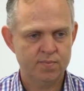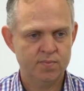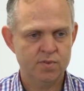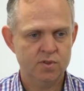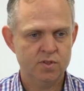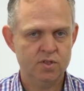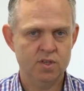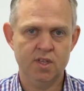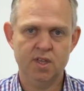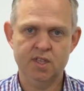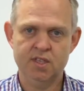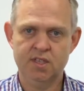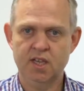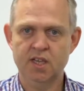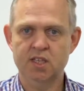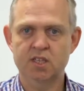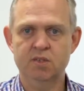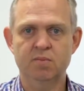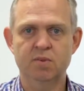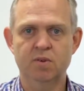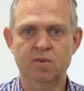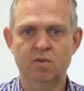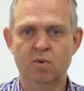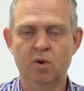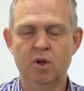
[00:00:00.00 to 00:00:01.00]
So that takes a
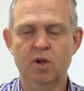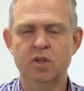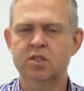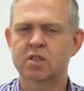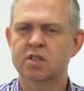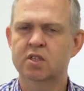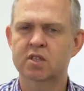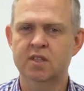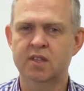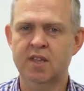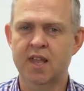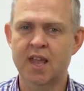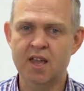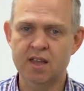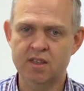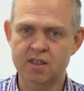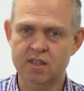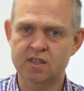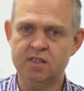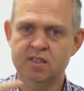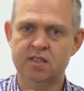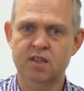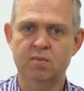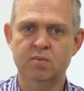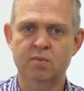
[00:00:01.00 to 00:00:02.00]
bit of work. So now
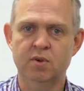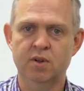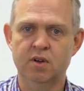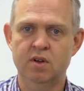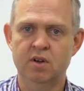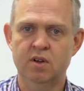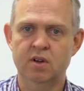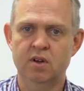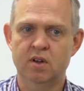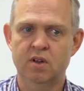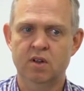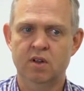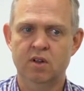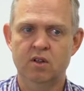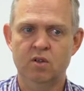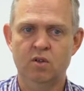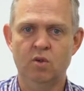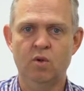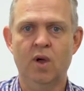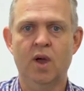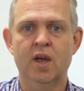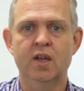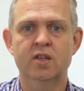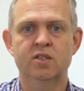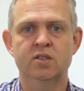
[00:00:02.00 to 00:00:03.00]
there's someone
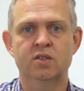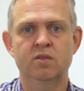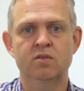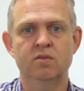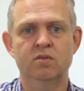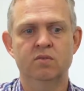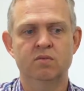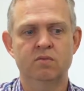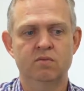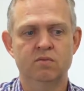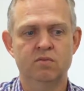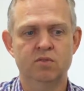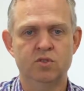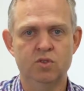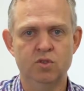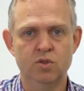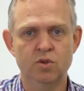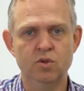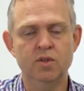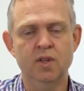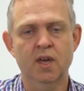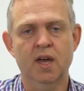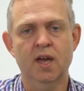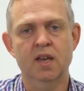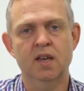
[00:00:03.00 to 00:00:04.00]
who has to
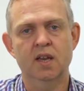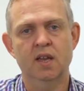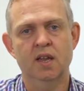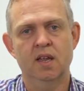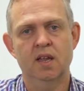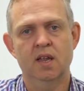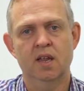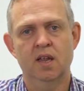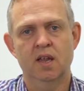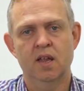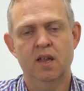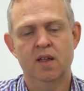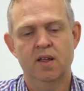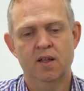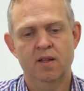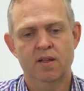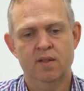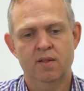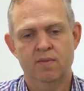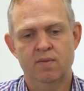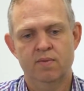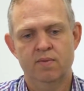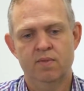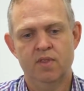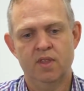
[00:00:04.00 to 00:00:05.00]
do that.
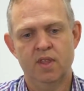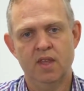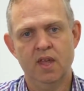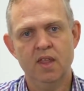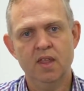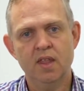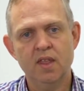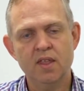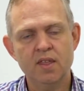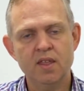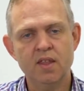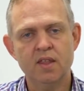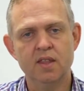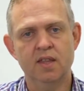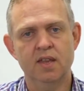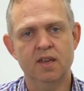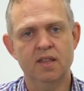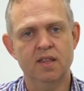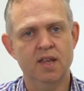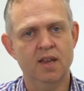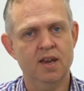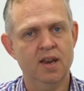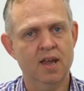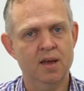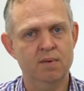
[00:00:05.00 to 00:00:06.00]
The other thing that
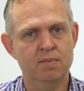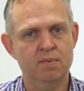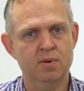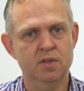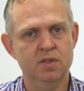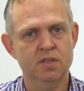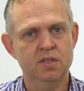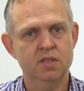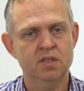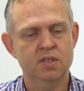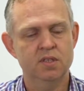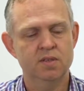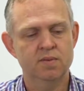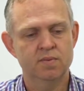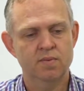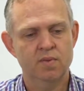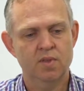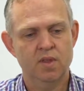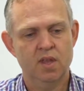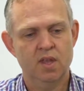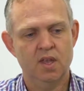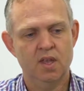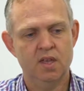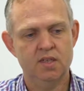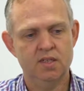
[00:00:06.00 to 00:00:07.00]
then happens
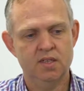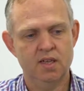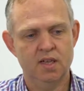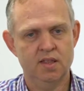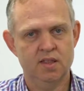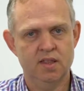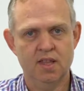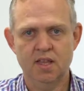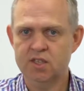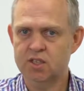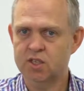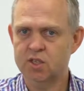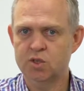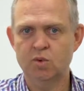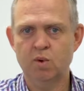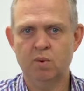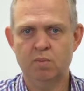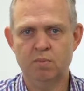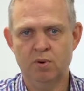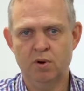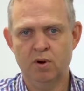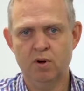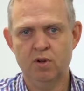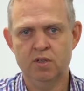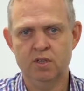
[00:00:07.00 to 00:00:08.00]
is that that's just one
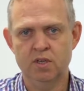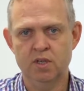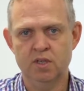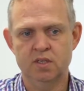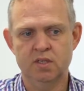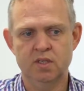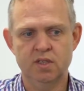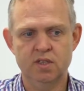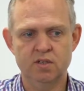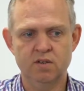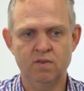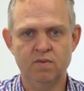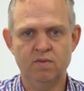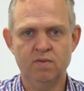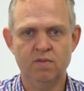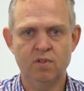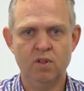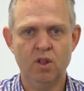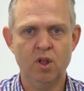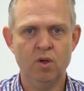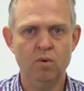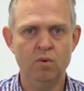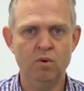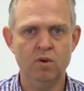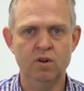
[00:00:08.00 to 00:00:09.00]
process. There's a
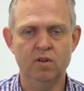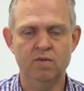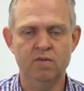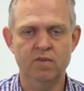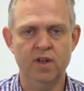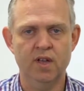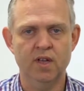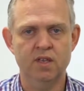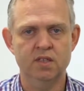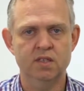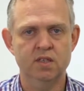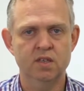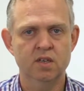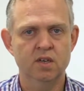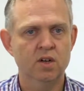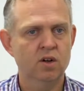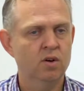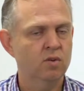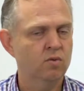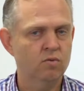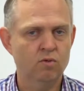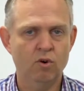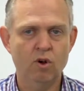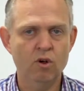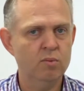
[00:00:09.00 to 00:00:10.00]
flow-on effect.
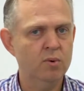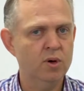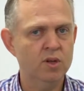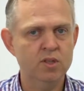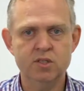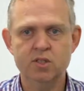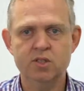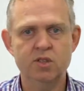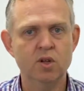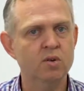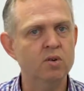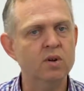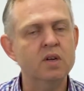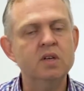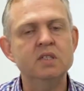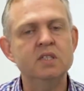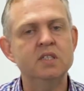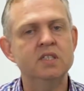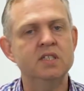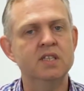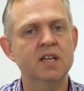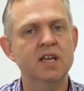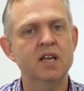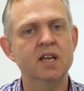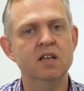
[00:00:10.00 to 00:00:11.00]
Robots don't
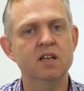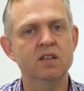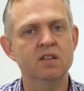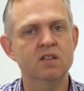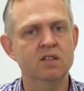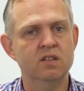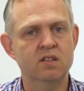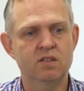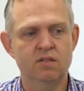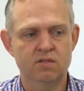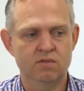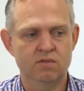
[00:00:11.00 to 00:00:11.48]
understand